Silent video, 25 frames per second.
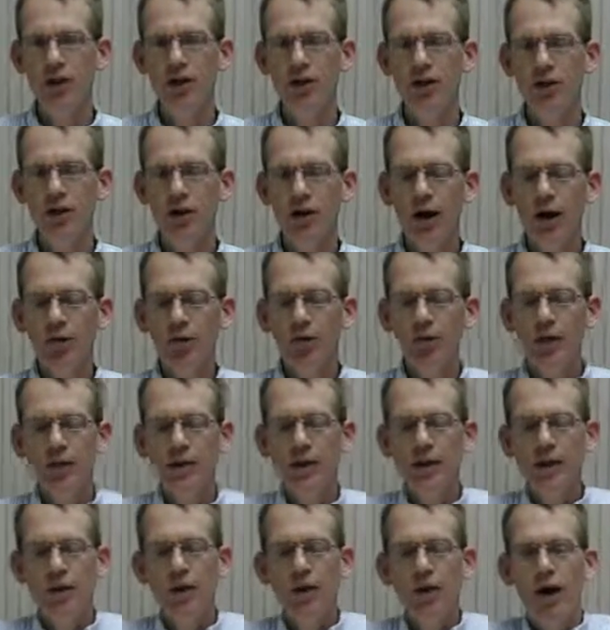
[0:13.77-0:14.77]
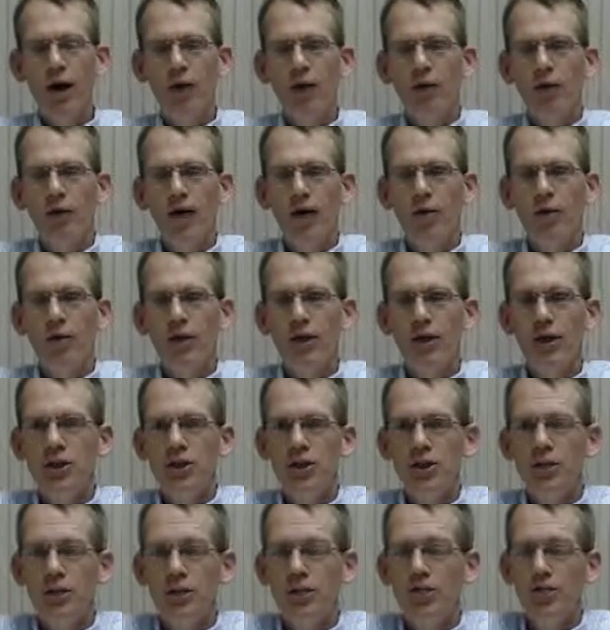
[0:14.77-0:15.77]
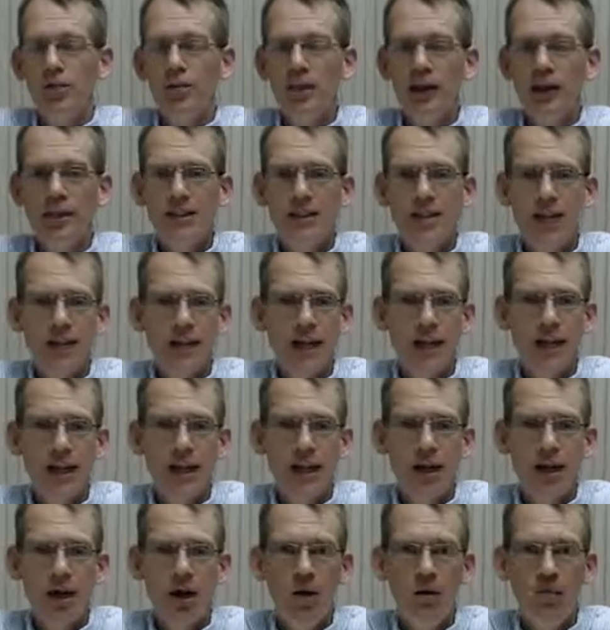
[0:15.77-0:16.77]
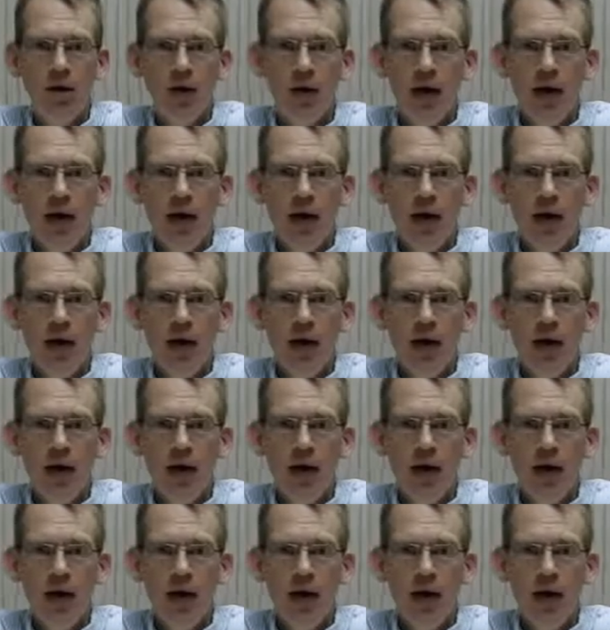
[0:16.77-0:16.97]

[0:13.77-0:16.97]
You know, I worked in the wire and cable industry for about a decade now,